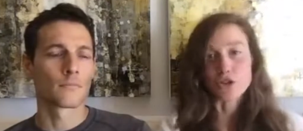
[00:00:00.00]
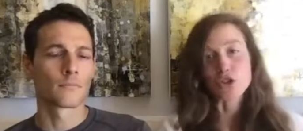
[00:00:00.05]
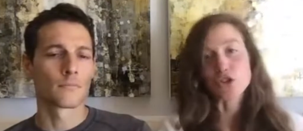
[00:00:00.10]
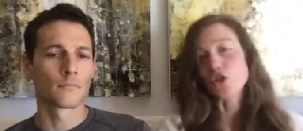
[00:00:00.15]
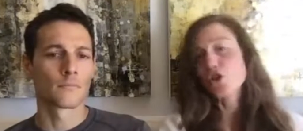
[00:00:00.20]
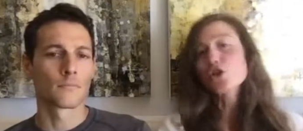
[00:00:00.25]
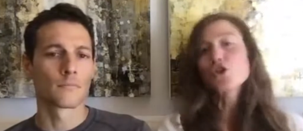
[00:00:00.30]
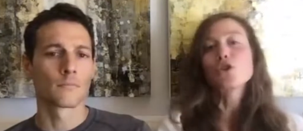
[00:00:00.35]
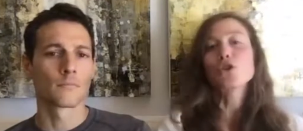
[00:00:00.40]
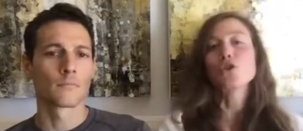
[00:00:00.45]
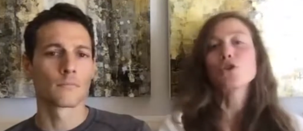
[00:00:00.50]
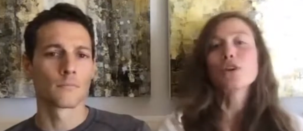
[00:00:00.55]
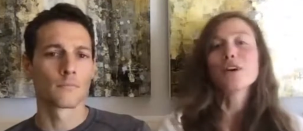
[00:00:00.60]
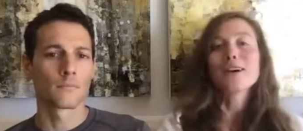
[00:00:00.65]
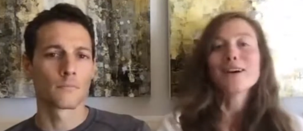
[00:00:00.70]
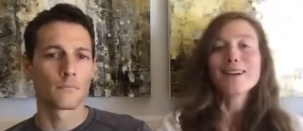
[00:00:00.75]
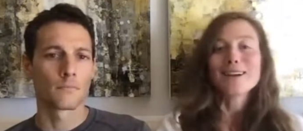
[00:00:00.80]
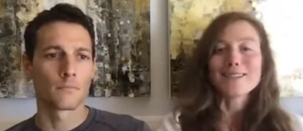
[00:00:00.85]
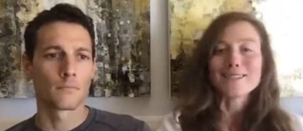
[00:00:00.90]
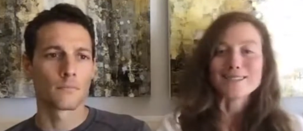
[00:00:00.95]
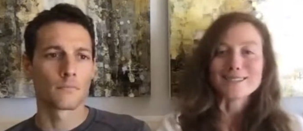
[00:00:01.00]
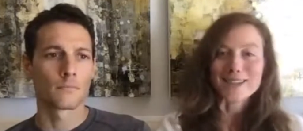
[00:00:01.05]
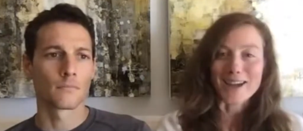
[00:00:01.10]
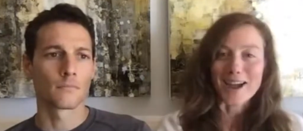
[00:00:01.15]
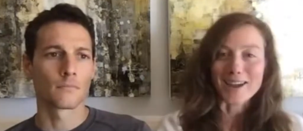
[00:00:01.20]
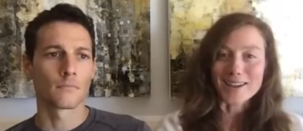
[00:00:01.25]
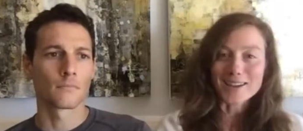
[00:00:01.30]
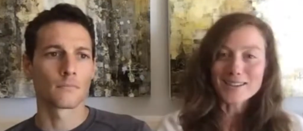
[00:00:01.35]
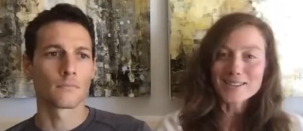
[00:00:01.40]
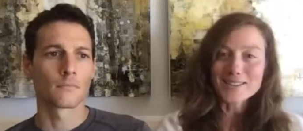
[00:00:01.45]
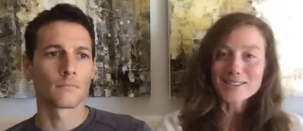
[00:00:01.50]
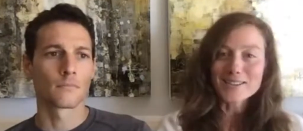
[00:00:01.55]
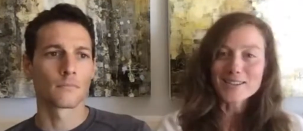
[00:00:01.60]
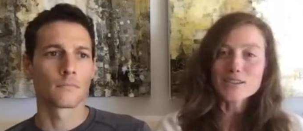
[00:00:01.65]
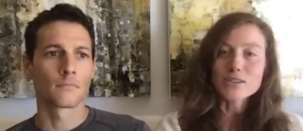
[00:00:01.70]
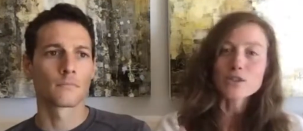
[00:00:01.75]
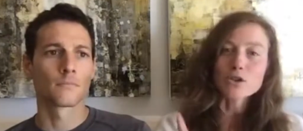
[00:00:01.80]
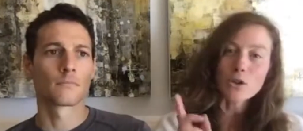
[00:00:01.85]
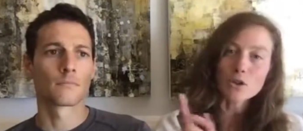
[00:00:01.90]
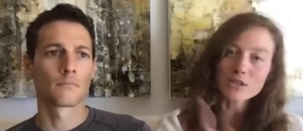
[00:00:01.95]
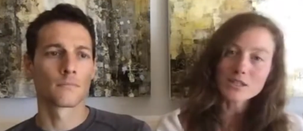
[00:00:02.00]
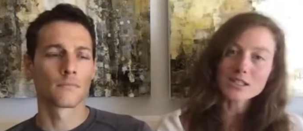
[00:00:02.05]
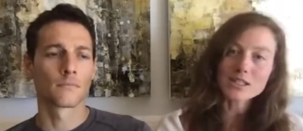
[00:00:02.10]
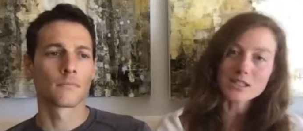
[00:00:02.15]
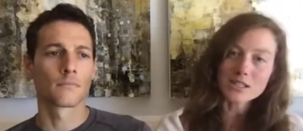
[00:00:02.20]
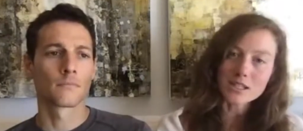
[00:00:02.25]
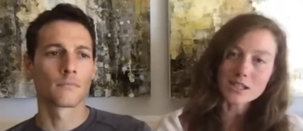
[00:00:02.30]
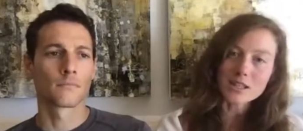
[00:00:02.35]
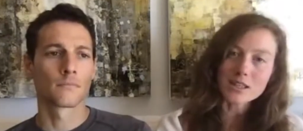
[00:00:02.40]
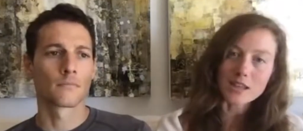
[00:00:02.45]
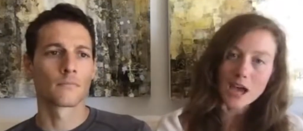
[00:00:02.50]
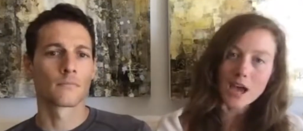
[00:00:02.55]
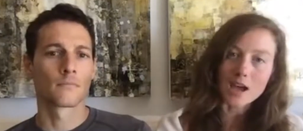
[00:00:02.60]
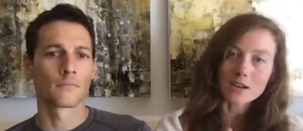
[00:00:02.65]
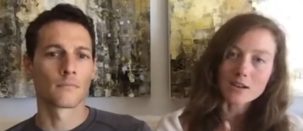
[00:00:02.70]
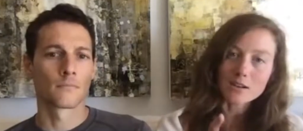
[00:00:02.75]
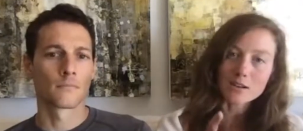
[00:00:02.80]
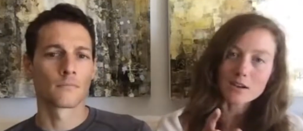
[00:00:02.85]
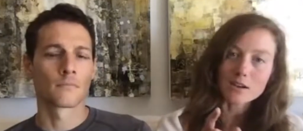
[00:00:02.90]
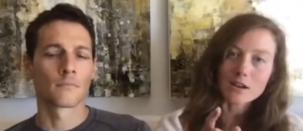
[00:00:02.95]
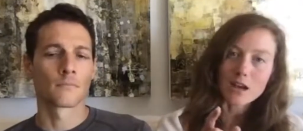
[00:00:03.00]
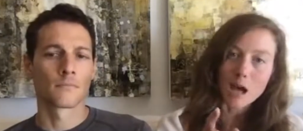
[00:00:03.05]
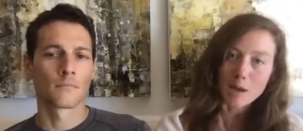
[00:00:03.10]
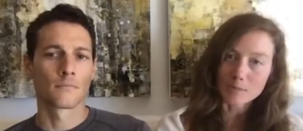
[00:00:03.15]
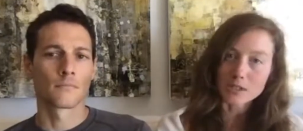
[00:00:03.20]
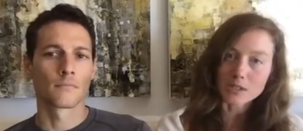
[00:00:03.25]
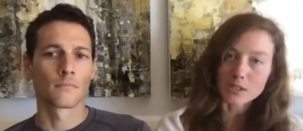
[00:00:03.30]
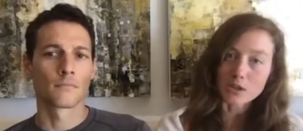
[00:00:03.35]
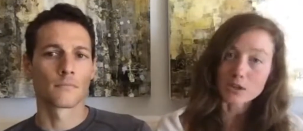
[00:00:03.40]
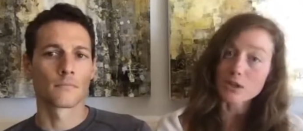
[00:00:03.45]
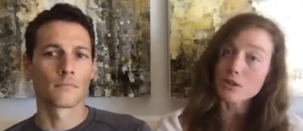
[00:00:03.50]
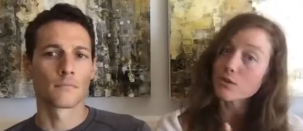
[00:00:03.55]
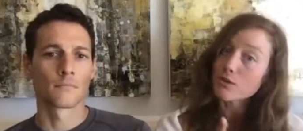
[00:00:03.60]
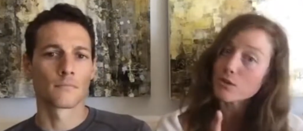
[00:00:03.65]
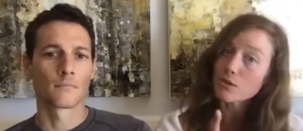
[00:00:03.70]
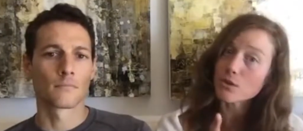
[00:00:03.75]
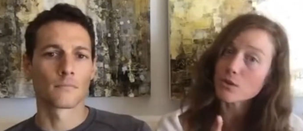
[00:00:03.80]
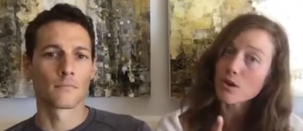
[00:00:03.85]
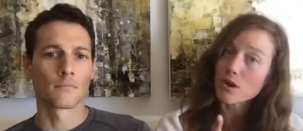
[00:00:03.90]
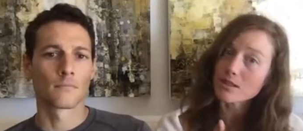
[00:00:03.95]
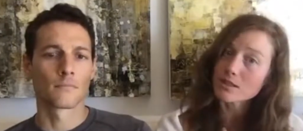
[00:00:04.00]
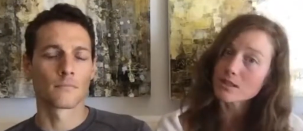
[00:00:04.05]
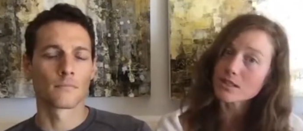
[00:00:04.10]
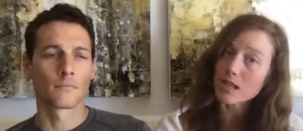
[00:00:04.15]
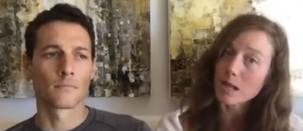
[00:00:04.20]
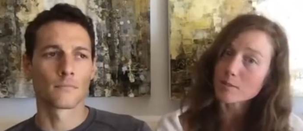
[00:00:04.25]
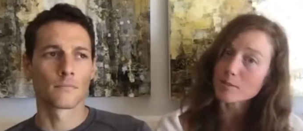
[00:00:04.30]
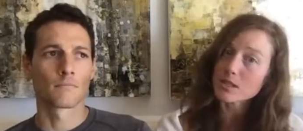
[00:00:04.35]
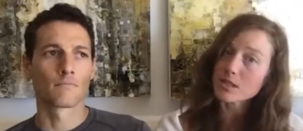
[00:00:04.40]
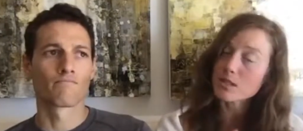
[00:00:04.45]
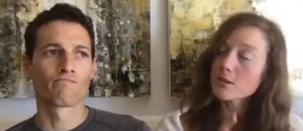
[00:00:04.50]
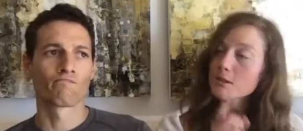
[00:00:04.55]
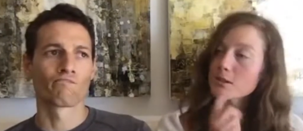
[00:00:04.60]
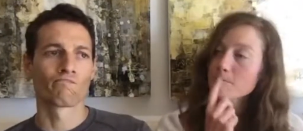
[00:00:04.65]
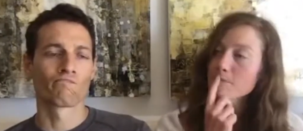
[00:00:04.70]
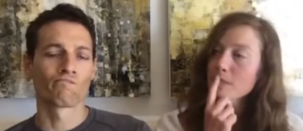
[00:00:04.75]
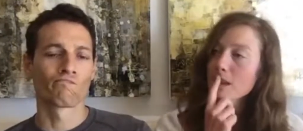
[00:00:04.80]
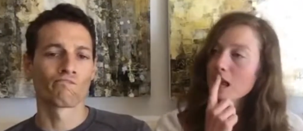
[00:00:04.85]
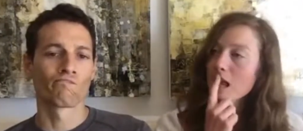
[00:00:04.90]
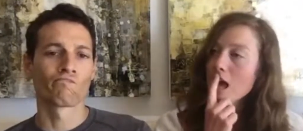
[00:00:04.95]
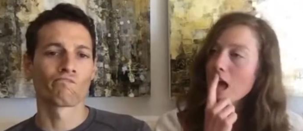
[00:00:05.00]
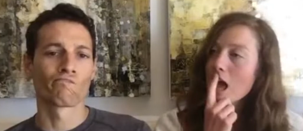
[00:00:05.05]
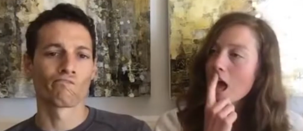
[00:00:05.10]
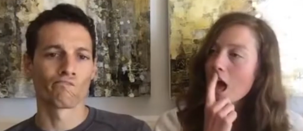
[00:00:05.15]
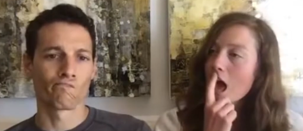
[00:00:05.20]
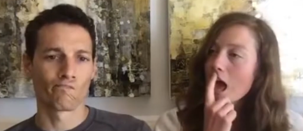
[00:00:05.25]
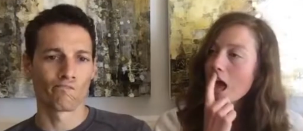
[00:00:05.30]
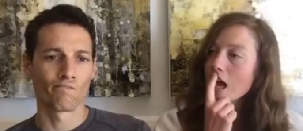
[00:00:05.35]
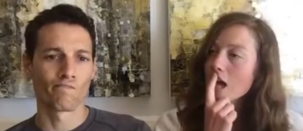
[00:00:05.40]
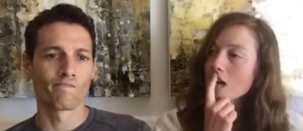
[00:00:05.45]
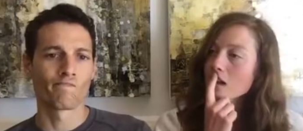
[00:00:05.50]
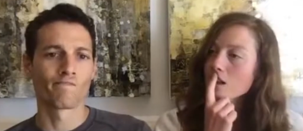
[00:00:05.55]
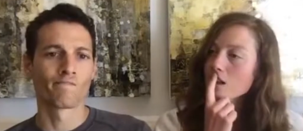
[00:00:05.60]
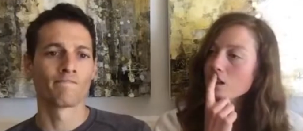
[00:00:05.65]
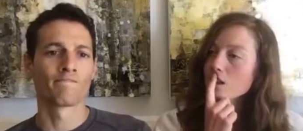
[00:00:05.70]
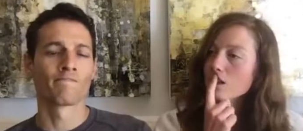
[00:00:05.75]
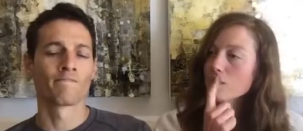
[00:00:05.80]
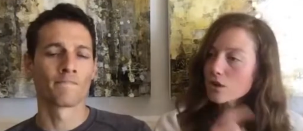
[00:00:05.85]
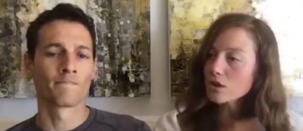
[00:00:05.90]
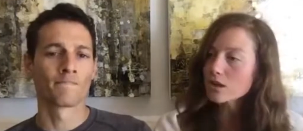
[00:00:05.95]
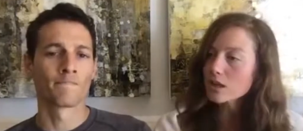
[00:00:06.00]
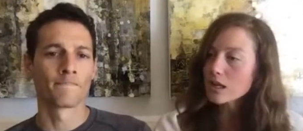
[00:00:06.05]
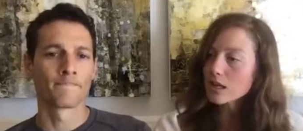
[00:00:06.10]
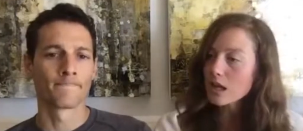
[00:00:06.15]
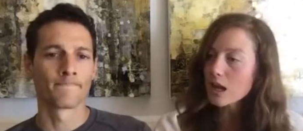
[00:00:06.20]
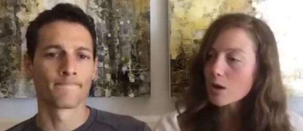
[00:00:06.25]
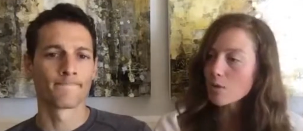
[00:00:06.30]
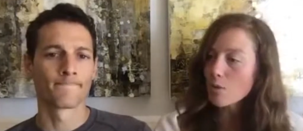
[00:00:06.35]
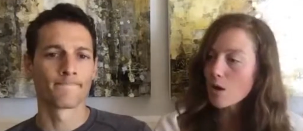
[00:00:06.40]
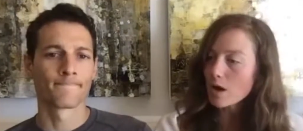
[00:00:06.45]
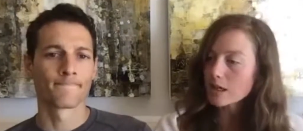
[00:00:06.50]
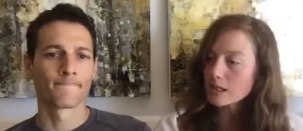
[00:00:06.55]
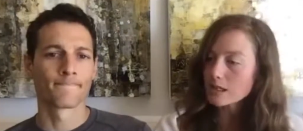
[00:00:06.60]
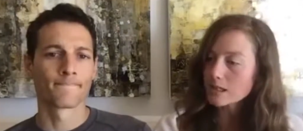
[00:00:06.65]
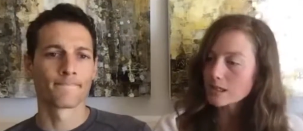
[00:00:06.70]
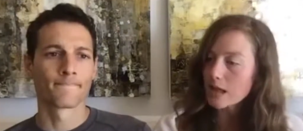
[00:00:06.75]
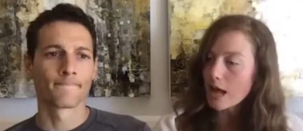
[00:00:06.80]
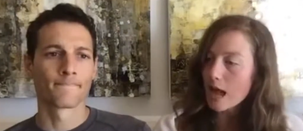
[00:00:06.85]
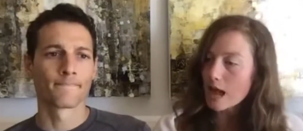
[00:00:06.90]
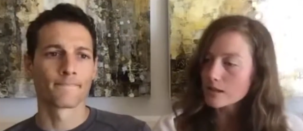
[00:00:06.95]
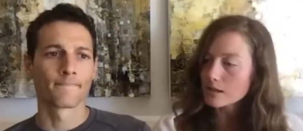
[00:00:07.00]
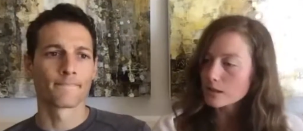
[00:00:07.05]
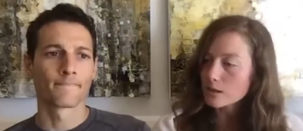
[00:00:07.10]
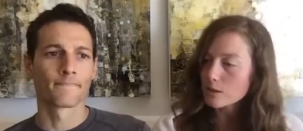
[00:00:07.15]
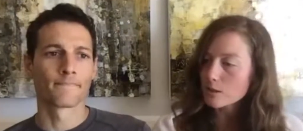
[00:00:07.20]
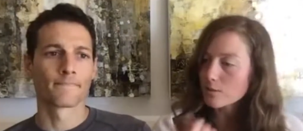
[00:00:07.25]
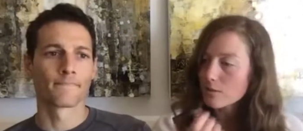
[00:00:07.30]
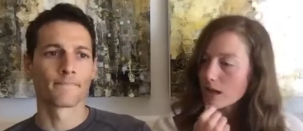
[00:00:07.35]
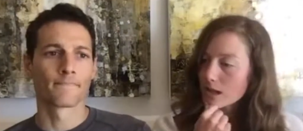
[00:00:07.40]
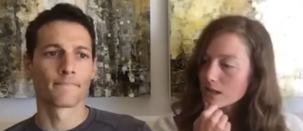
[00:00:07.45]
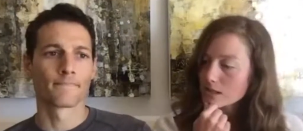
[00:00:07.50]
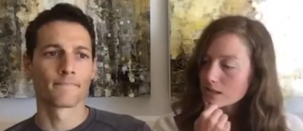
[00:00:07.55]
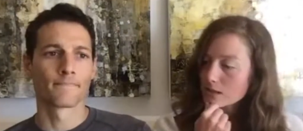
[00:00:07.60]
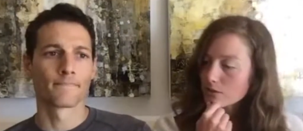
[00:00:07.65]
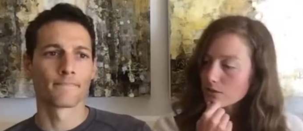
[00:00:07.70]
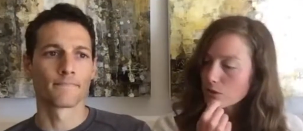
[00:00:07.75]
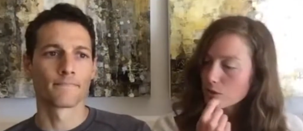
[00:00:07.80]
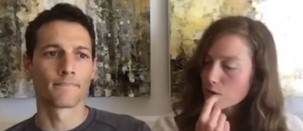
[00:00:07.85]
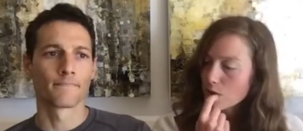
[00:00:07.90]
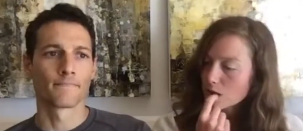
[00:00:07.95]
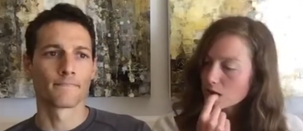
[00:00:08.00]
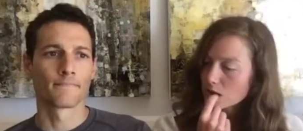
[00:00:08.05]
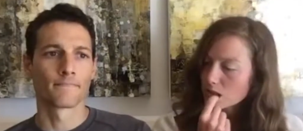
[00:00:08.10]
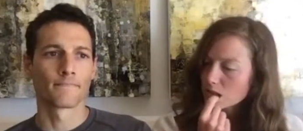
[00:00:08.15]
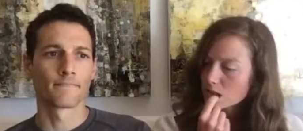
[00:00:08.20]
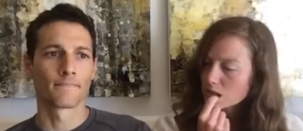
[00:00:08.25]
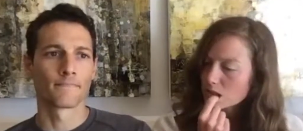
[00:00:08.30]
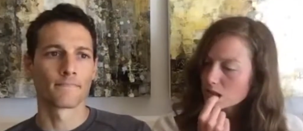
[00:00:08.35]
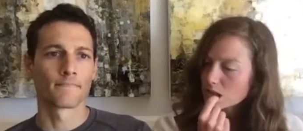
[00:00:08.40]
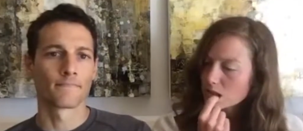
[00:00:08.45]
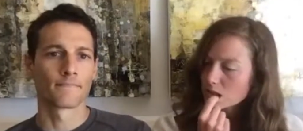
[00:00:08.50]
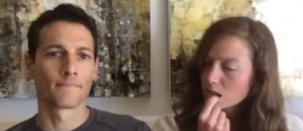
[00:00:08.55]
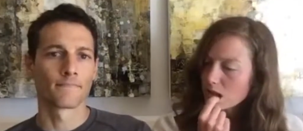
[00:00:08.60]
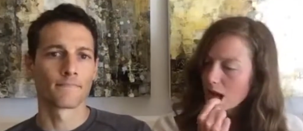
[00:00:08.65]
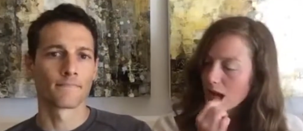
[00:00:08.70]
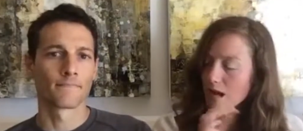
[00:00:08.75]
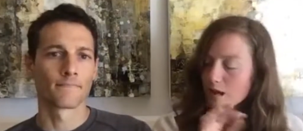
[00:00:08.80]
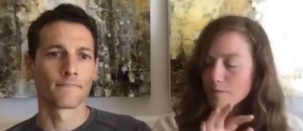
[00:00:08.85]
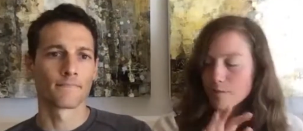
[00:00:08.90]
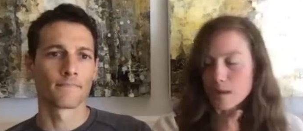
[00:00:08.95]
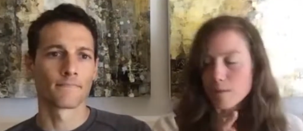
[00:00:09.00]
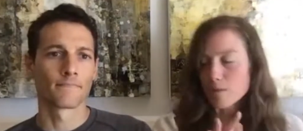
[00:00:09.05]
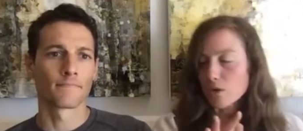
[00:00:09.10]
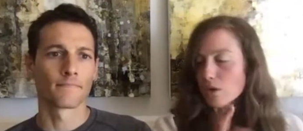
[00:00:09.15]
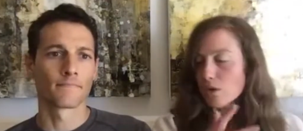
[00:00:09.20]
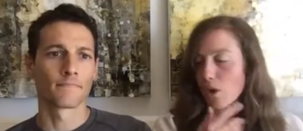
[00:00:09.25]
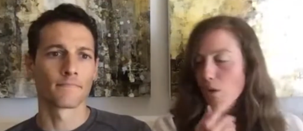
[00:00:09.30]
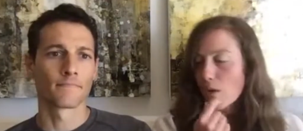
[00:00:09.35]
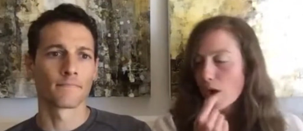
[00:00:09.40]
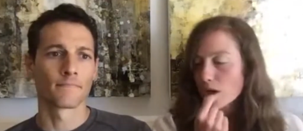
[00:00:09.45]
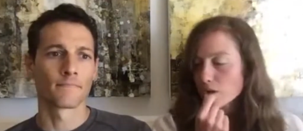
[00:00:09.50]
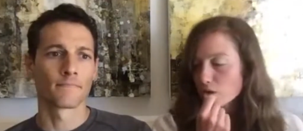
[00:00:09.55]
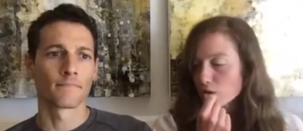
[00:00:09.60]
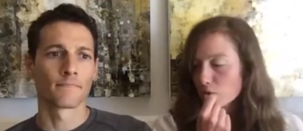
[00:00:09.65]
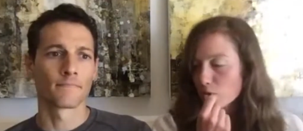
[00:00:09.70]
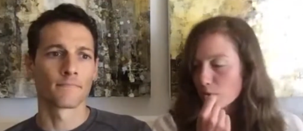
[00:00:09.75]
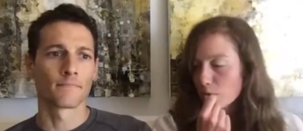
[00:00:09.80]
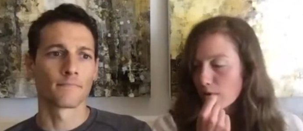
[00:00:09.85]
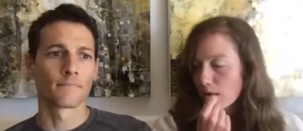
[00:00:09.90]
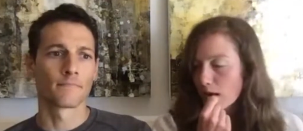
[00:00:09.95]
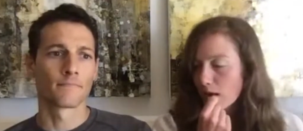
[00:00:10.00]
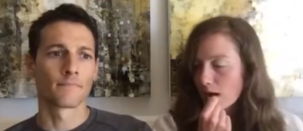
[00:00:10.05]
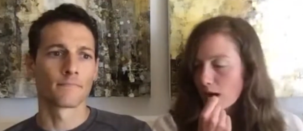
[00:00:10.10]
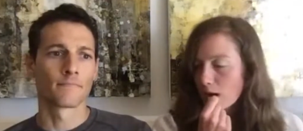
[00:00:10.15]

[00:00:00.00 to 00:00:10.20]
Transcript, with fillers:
Speaker 1: two diet. So go listen to that episode if you are skeptical. Mm-hmm. And the third thing I wanted to ask you, Ben, is if you wanted, I, maybe you don't want to, but I